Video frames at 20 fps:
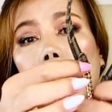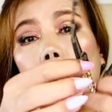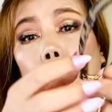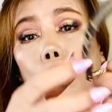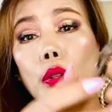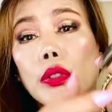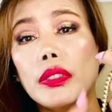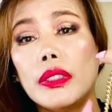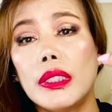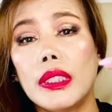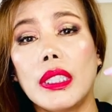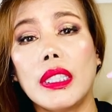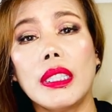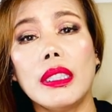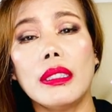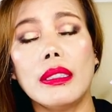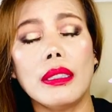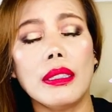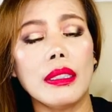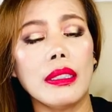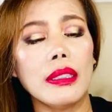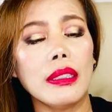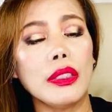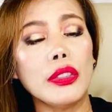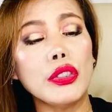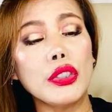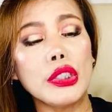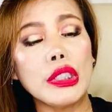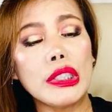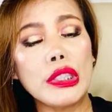won't dig
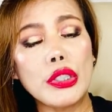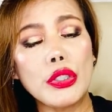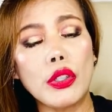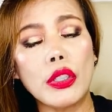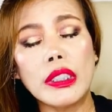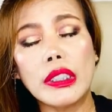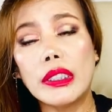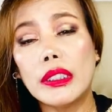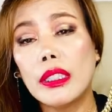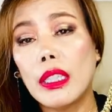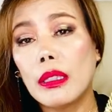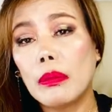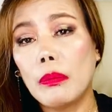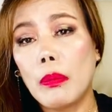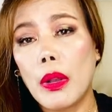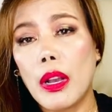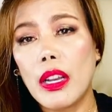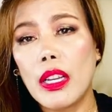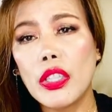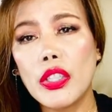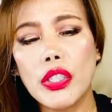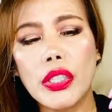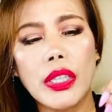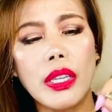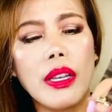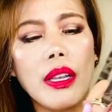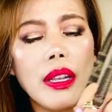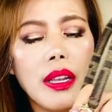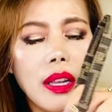onto your shoulder that much.